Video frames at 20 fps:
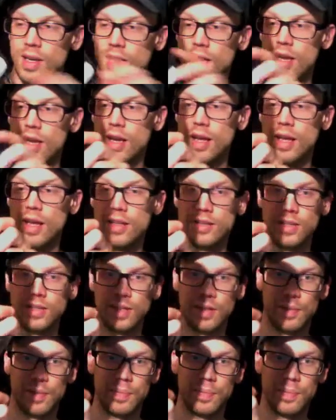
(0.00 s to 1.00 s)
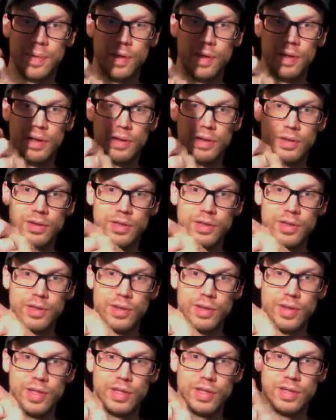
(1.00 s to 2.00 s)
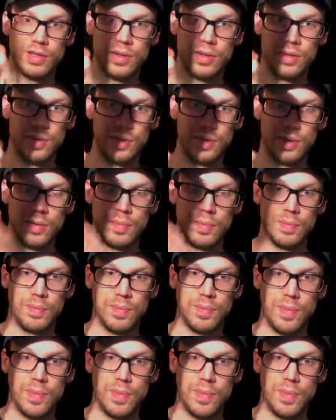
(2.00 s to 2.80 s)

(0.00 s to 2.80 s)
and it has like a ball joint so you can